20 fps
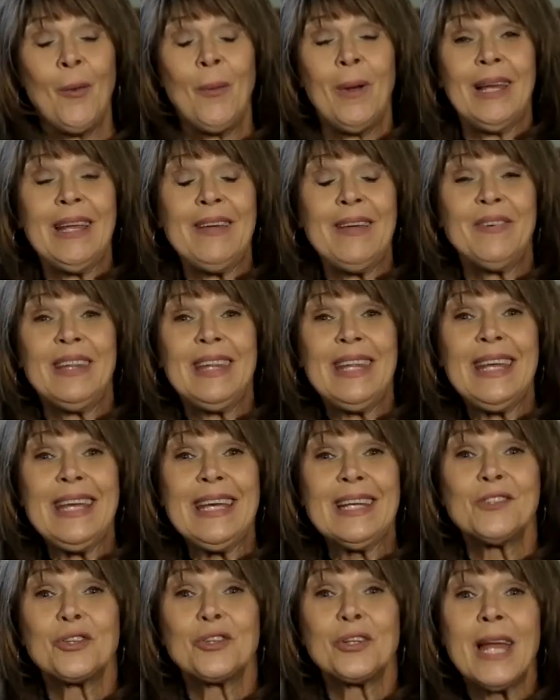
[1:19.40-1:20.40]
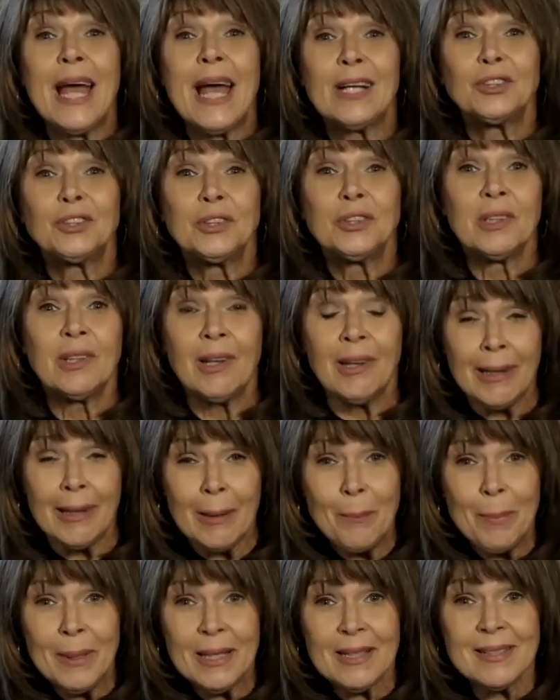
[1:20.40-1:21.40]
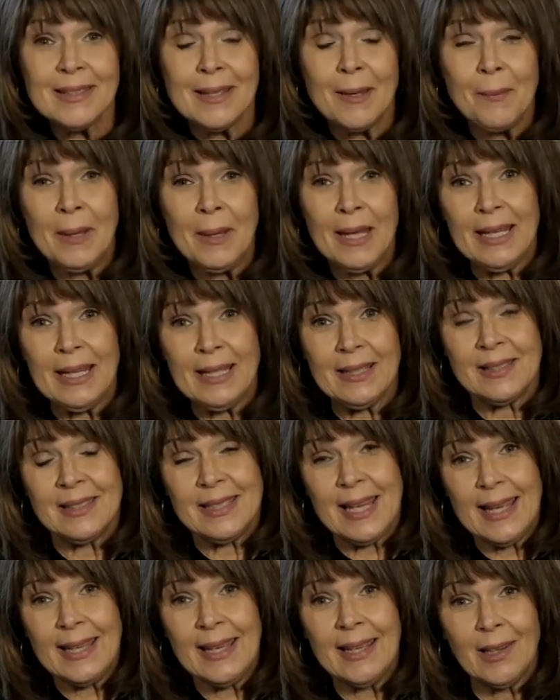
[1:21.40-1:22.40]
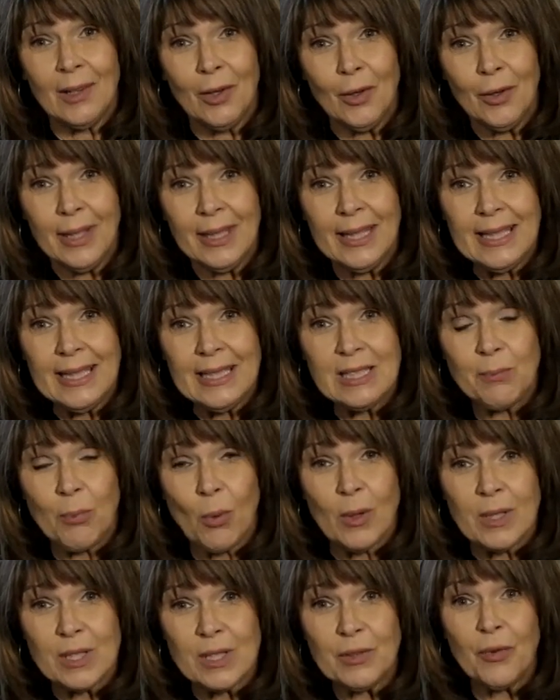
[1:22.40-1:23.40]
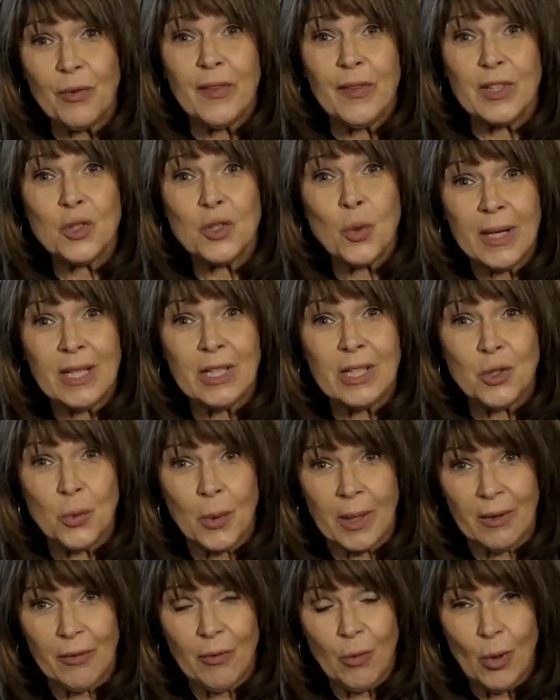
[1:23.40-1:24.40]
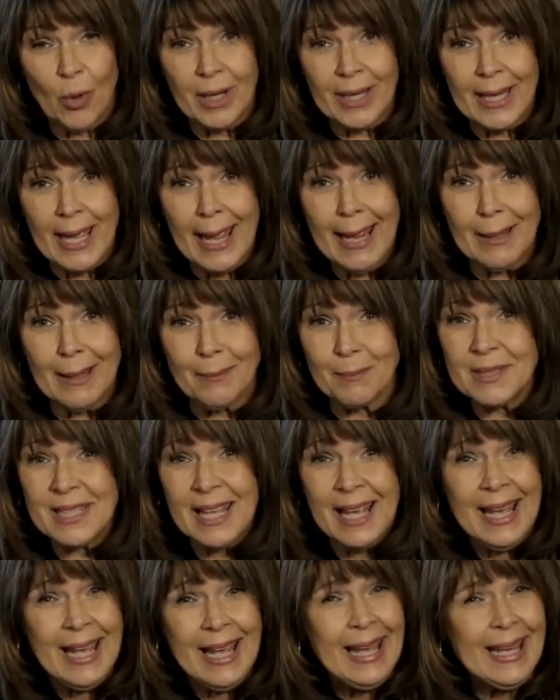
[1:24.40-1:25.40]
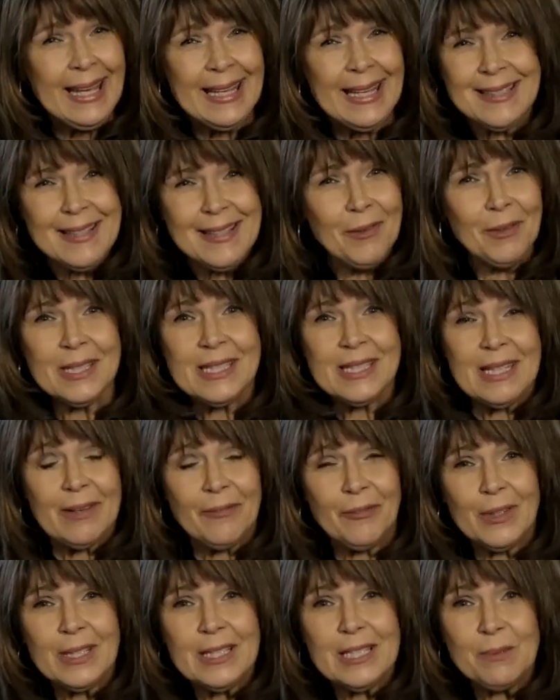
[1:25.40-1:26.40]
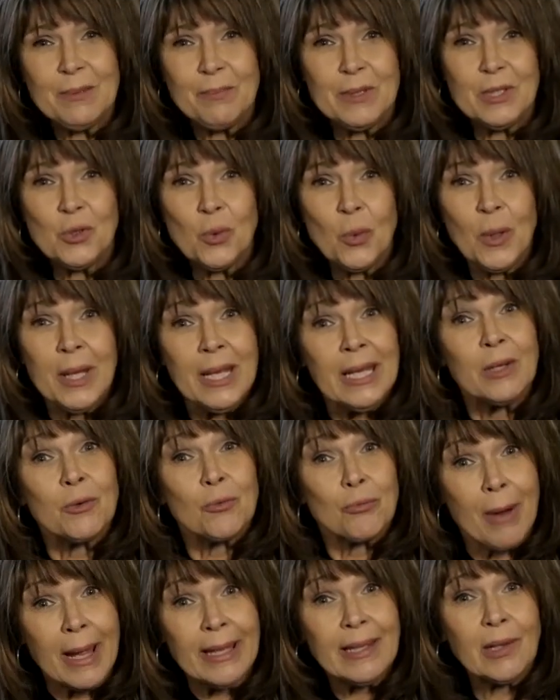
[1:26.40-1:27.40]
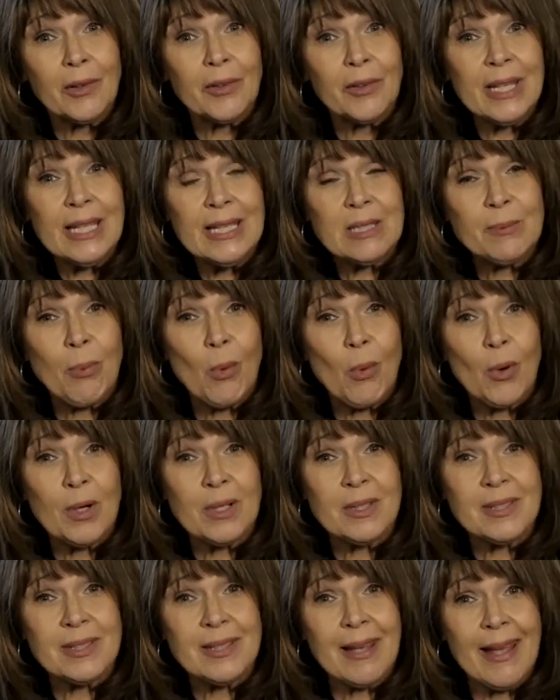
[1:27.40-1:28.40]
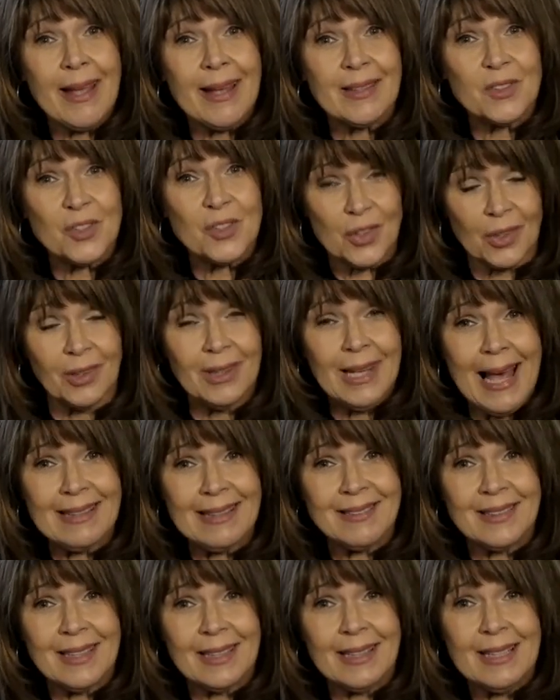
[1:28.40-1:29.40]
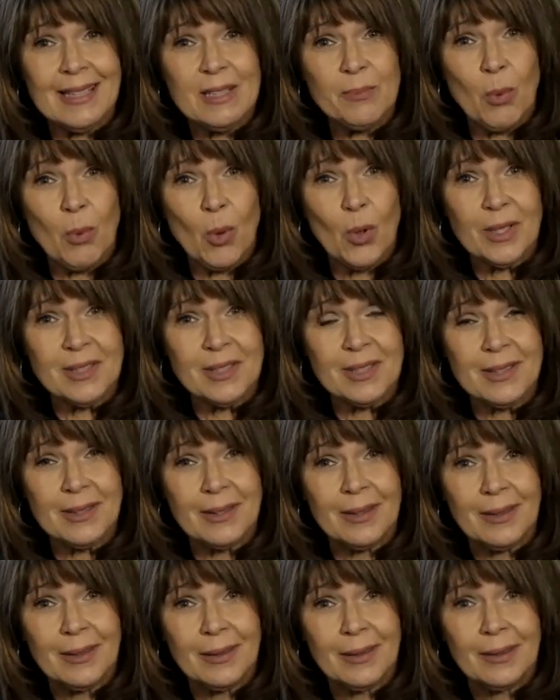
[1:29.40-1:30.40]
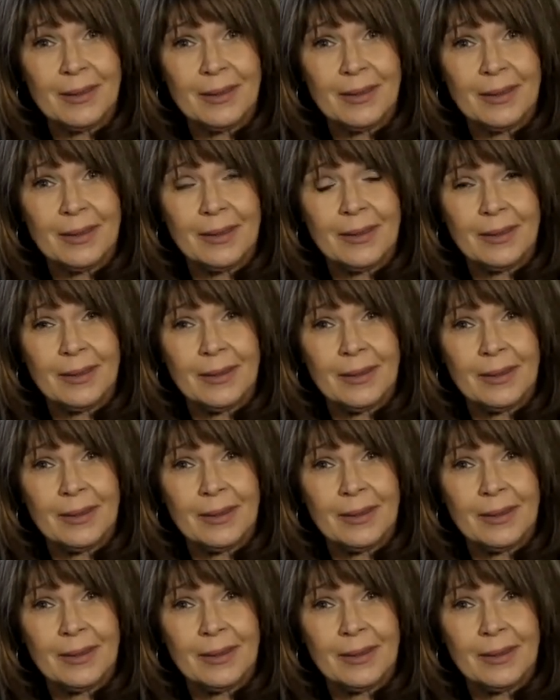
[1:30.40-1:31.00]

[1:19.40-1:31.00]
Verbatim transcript: Well, even the International Olympics Committee is taking a look at esports for the twenty twenty-four games. Is there a difference between regular esports and scholastic esports? Yeah,